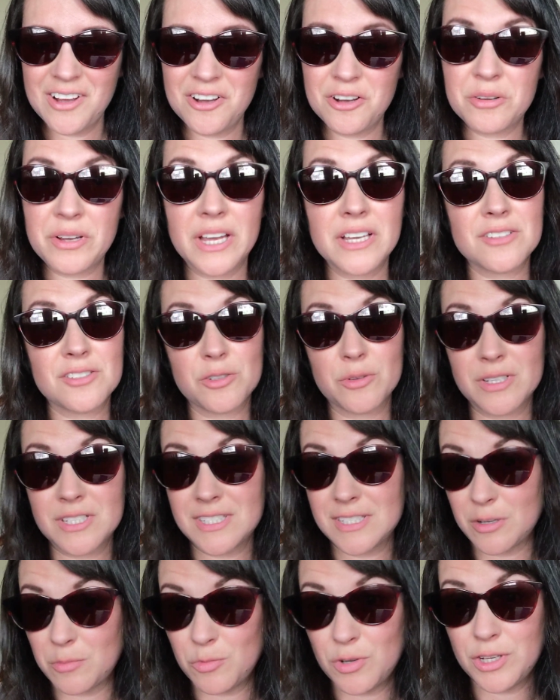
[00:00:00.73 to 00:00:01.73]
Okay, so as
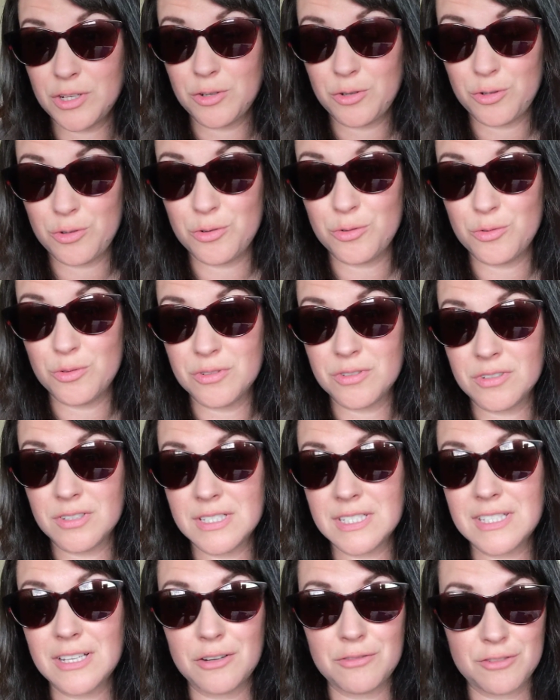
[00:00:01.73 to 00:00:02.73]
someone who
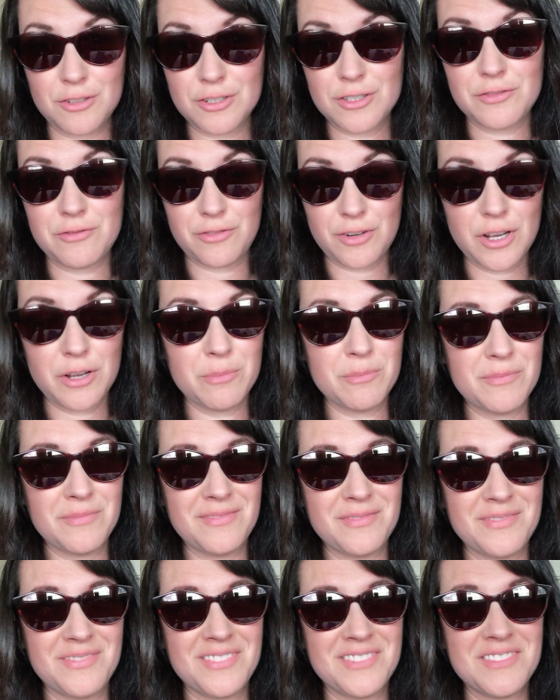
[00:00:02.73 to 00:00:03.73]
suffers from
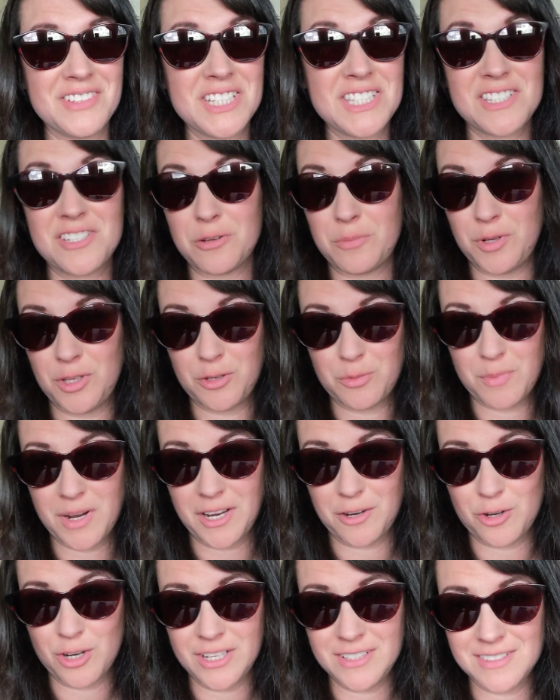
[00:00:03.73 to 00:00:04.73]
vestibular
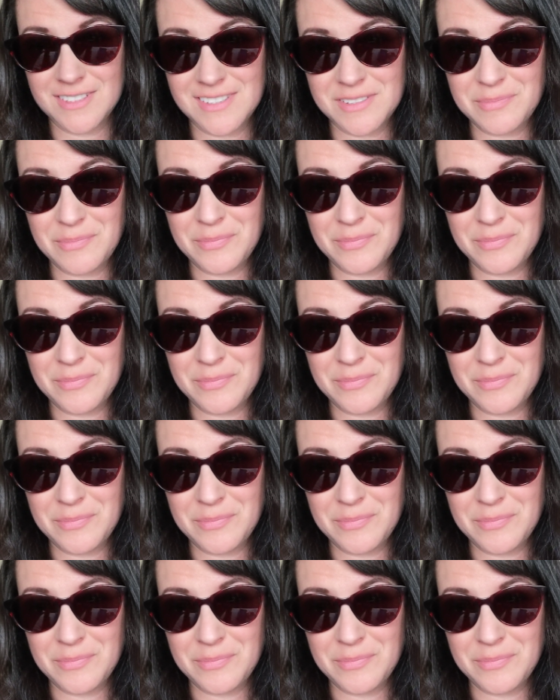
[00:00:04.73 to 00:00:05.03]
migraines,